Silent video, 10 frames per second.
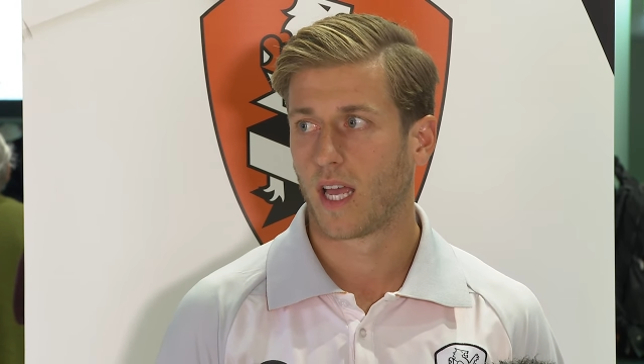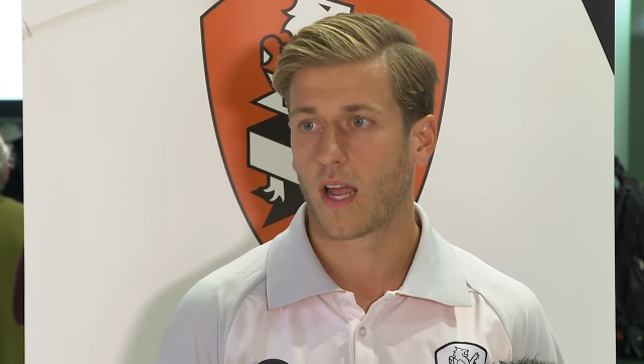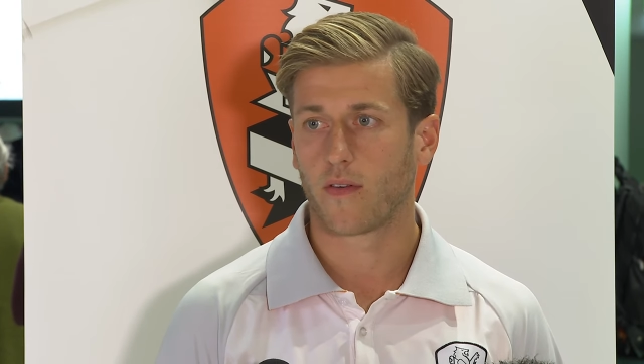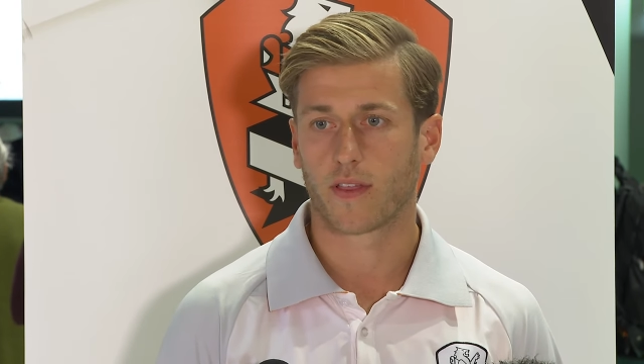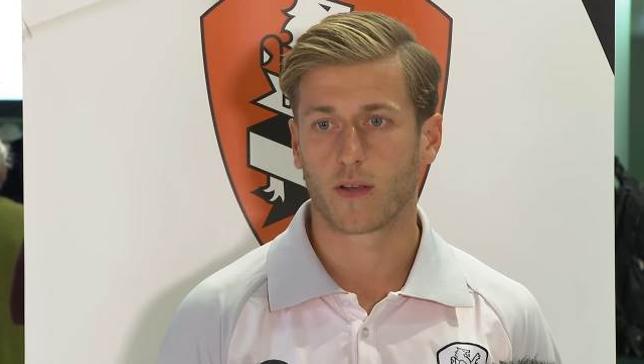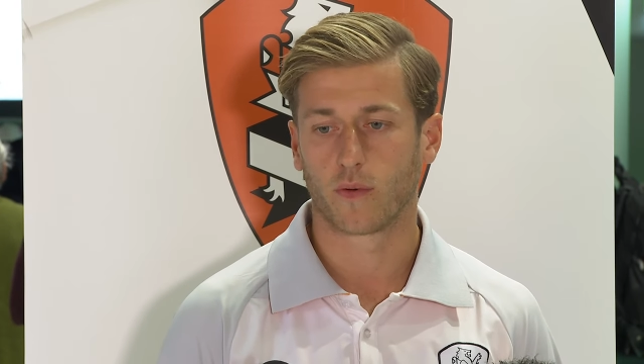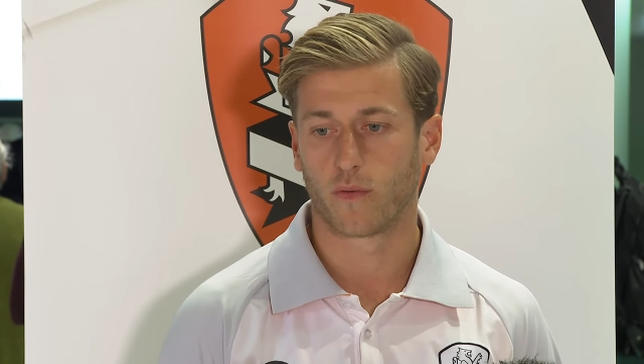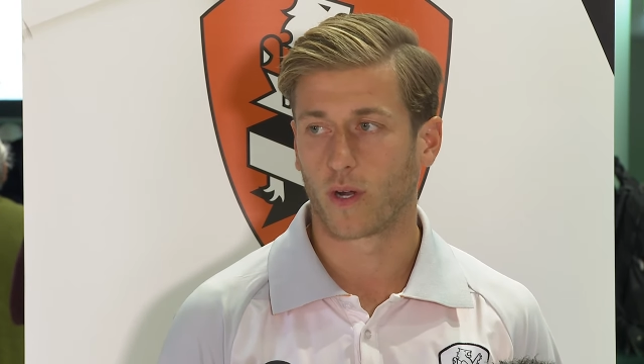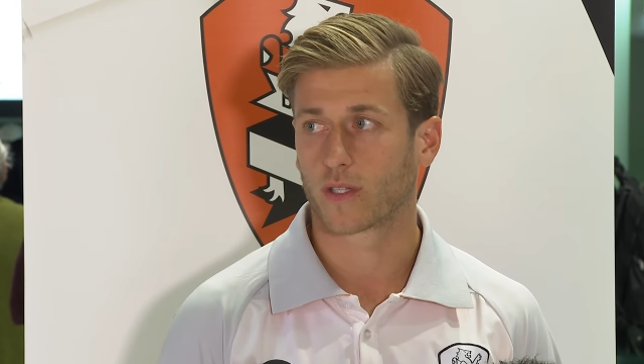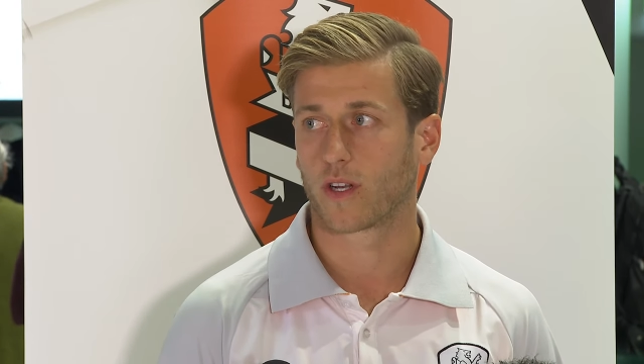everything we've
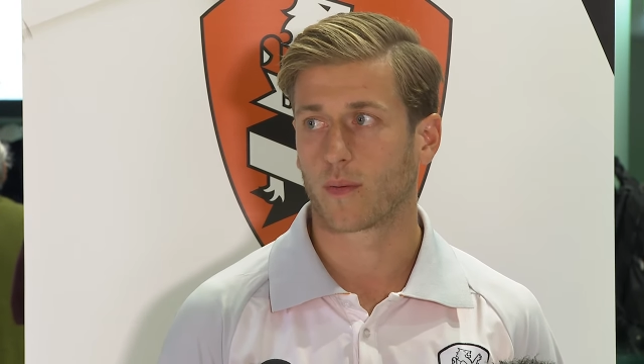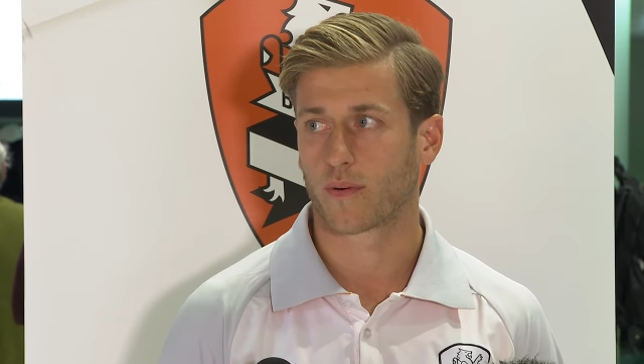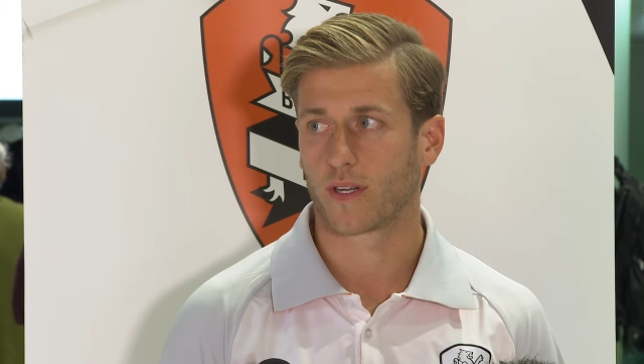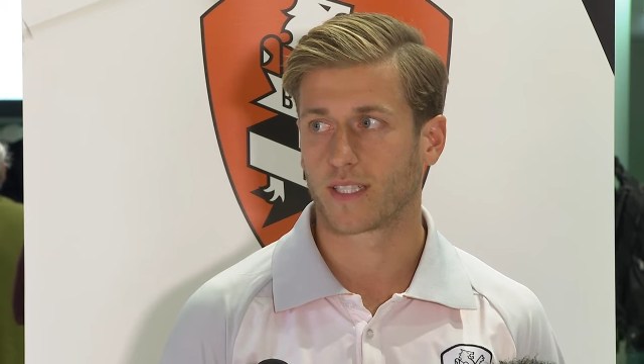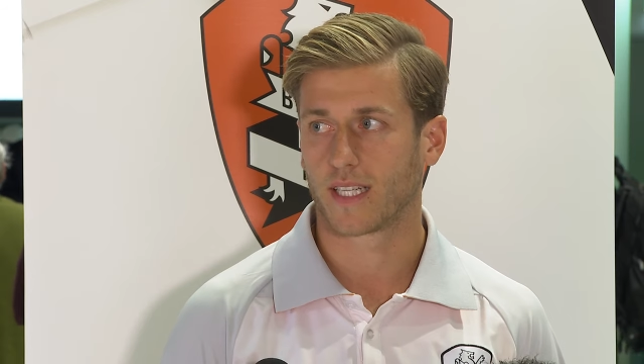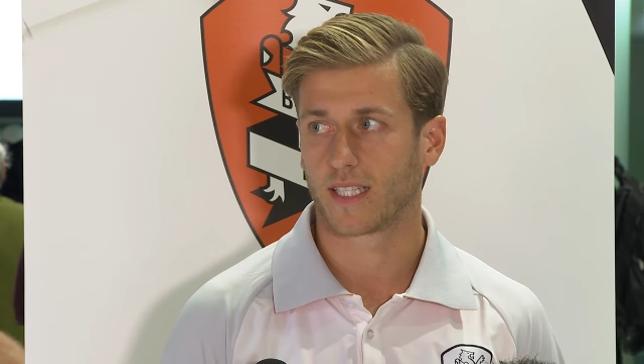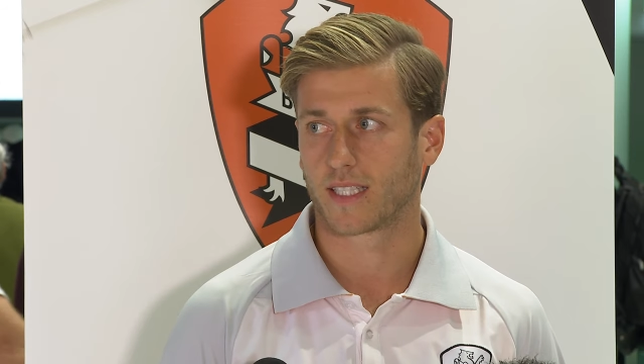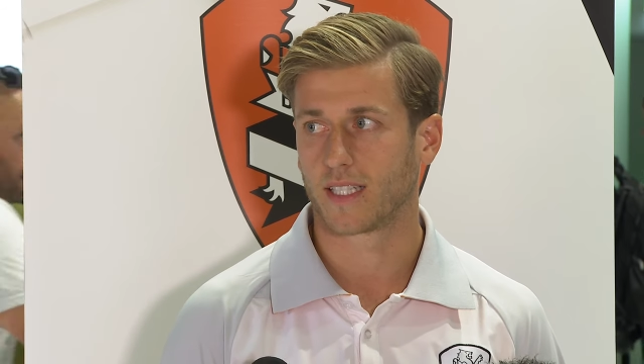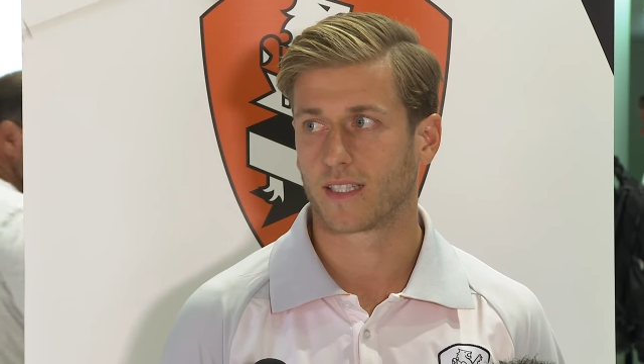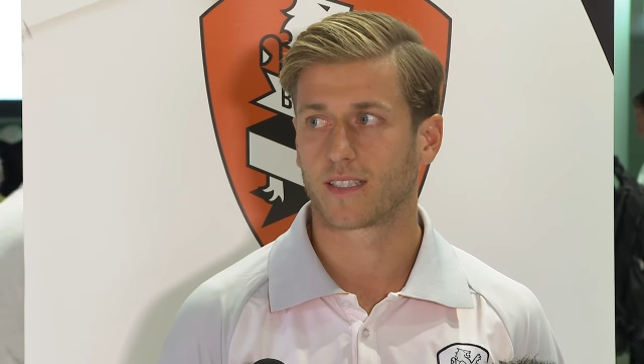worked on in
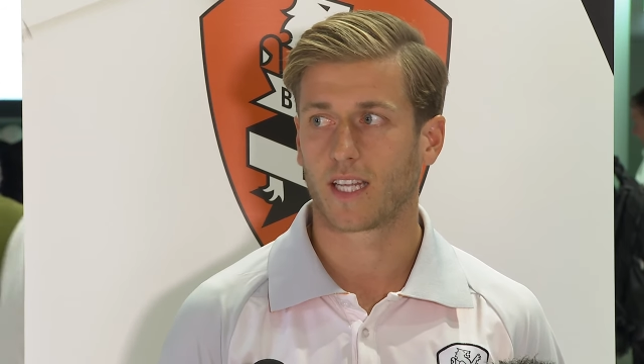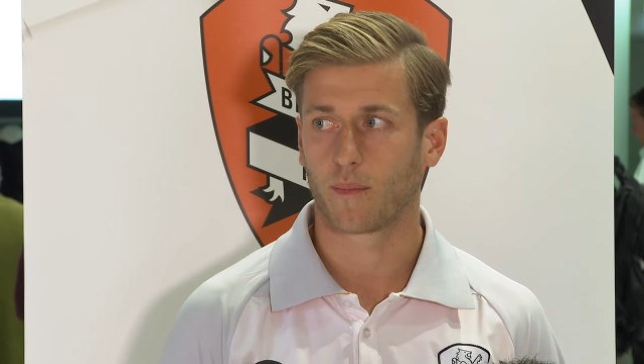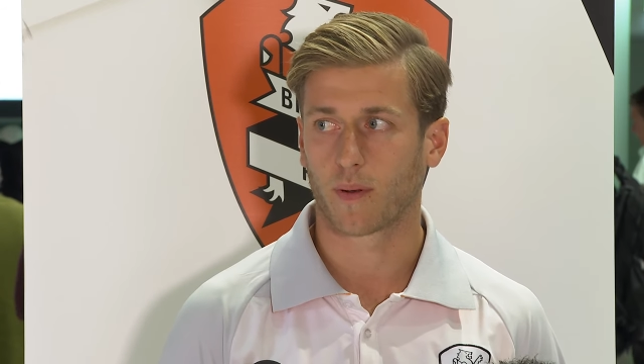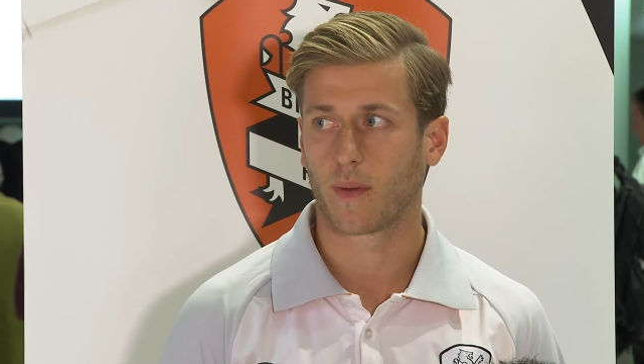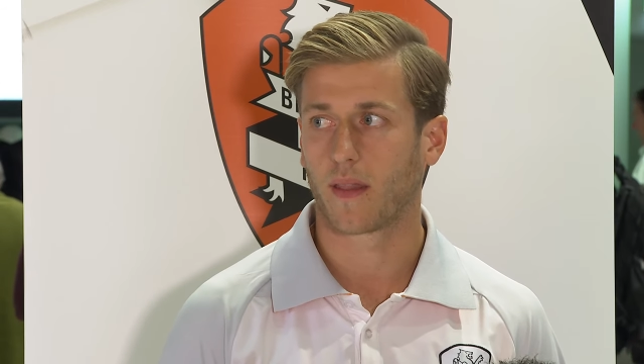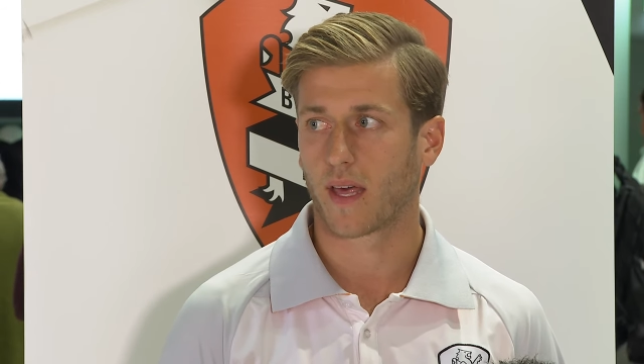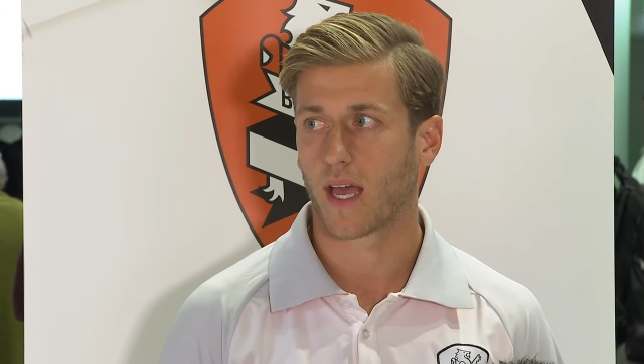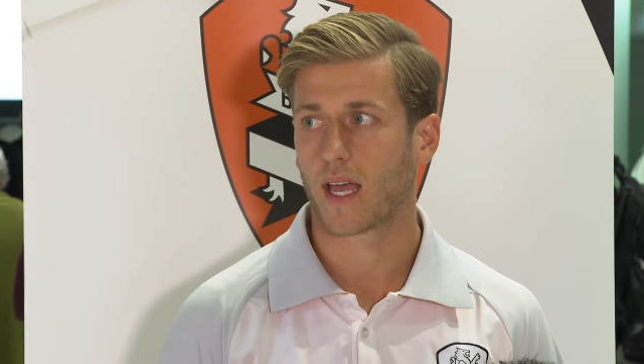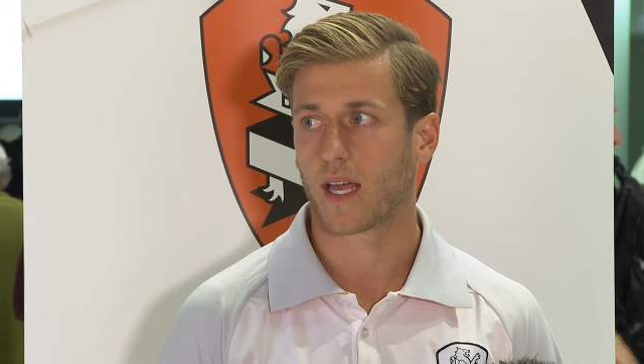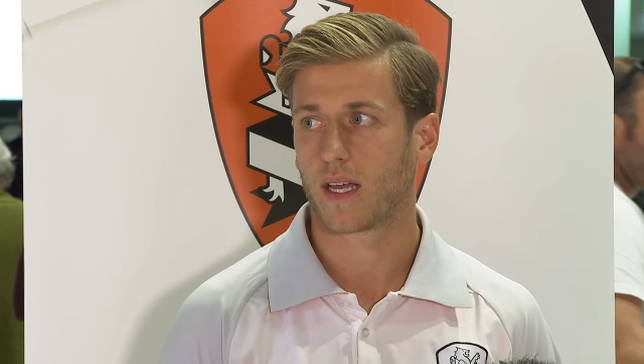pre-season to implement
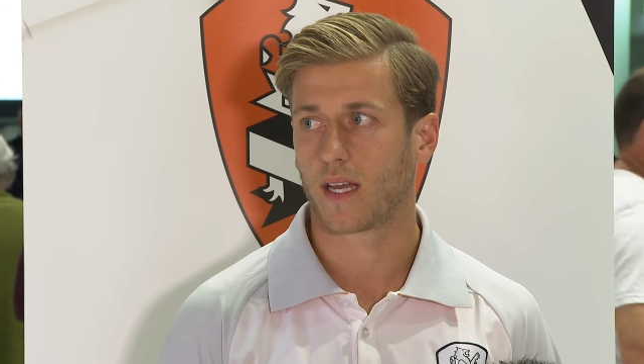that.